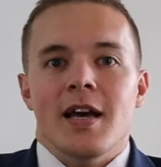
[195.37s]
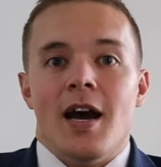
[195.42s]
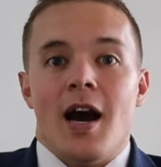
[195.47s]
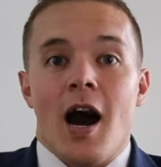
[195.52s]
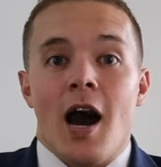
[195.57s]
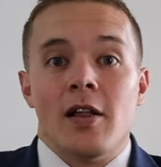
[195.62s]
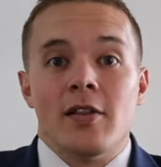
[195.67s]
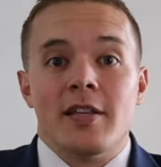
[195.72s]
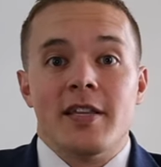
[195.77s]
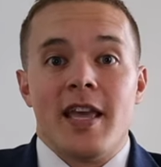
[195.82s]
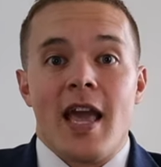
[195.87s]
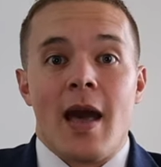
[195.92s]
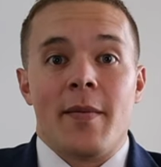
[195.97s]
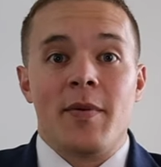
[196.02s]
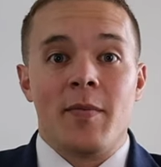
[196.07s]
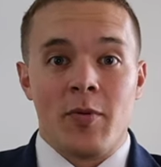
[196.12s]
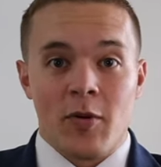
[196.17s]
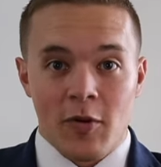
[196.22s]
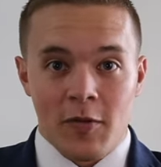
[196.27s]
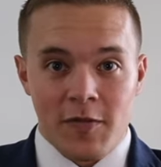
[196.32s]
Holly, happy
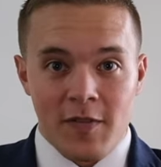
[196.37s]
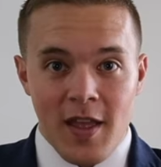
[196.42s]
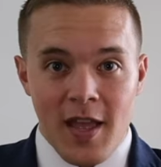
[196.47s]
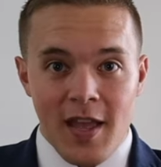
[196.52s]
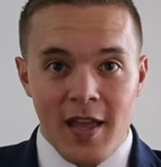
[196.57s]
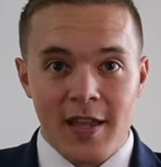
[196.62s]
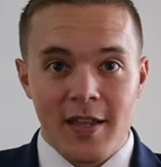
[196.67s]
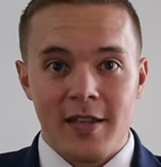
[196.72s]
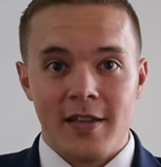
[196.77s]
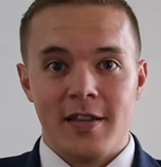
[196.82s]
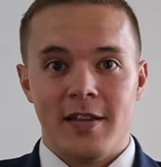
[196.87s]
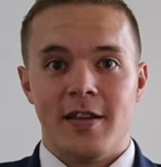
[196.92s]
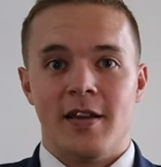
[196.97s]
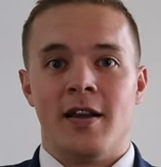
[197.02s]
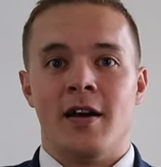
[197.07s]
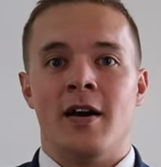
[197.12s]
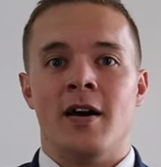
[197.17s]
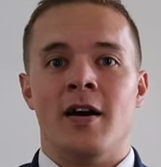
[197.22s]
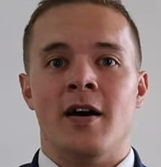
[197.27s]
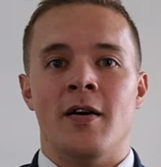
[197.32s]
birthday.
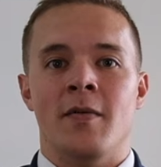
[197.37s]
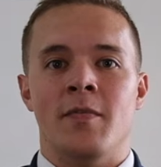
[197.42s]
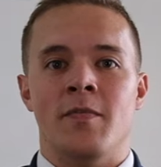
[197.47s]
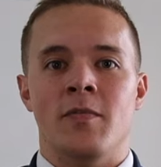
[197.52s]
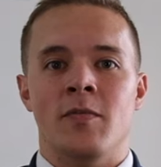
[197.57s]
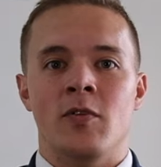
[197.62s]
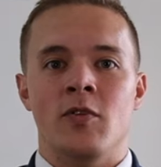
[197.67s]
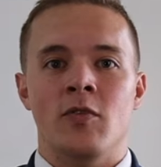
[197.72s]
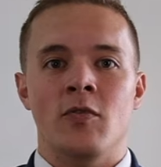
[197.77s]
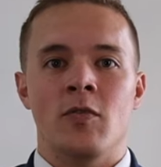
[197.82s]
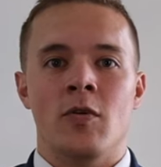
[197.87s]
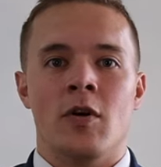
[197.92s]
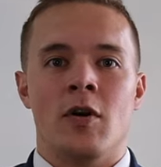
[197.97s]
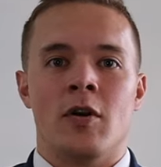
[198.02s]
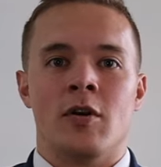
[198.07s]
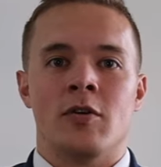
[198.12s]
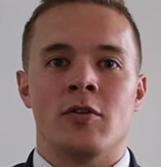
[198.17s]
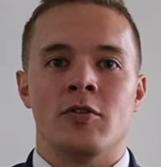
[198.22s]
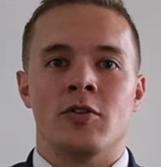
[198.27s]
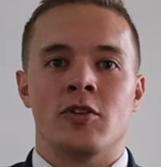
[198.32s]
You
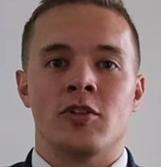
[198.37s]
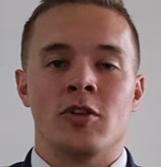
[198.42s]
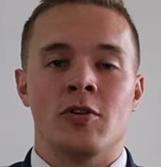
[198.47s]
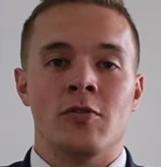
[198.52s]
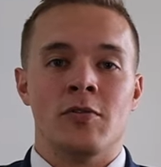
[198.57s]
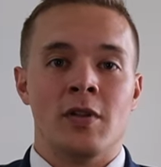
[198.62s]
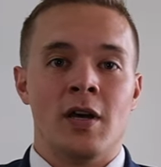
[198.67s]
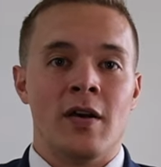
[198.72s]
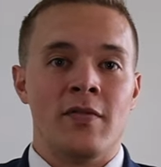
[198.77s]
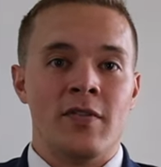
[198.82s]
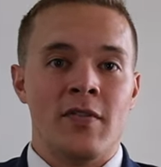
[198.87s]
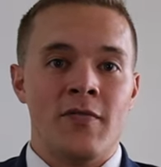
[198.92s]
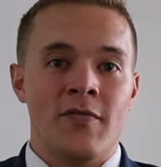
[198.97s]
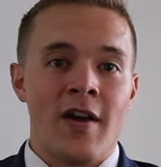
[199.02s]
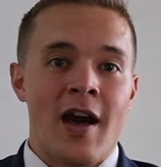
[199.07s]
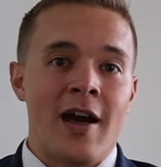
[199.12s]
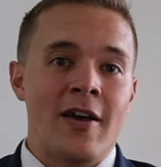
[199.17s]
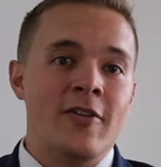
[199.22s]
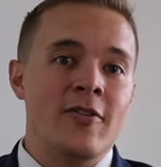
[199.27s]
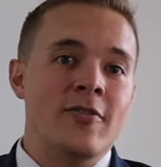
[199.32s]
are so loved and
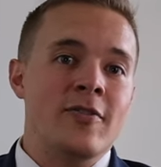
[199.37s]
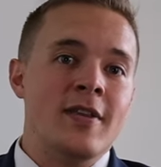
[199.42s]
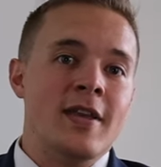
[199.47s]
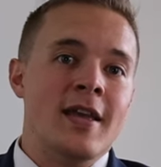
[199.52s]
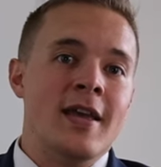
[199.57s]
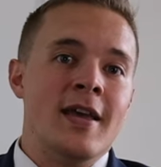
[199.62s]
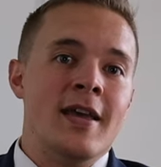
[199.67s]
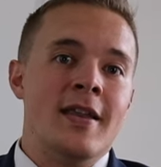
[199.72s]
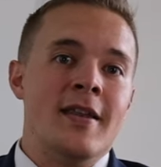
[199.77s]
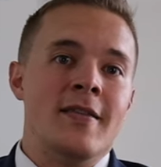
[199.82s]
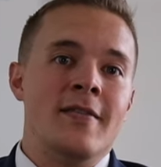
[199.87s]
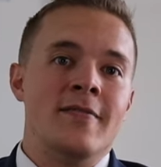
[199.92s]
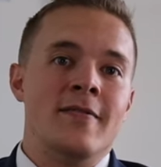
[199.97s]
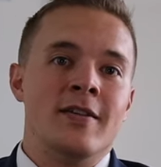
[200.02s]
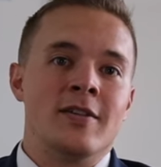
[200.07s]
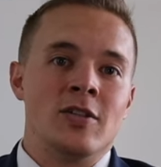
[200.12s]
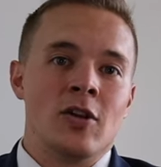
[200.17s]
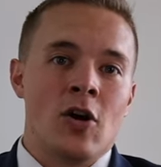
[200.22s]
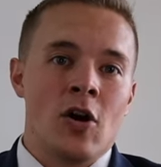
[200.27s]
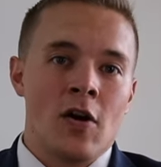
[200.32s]
valued in
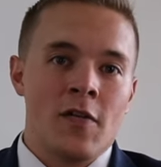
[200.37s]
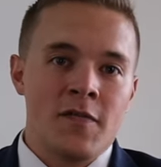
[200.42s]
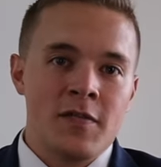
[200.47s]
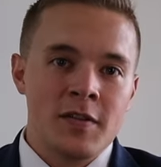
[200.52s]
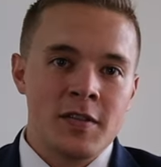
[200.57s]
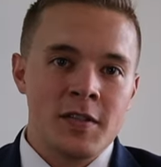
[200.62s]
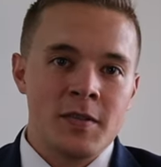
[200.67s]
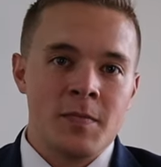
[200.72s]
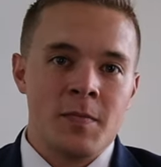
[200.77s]
this office.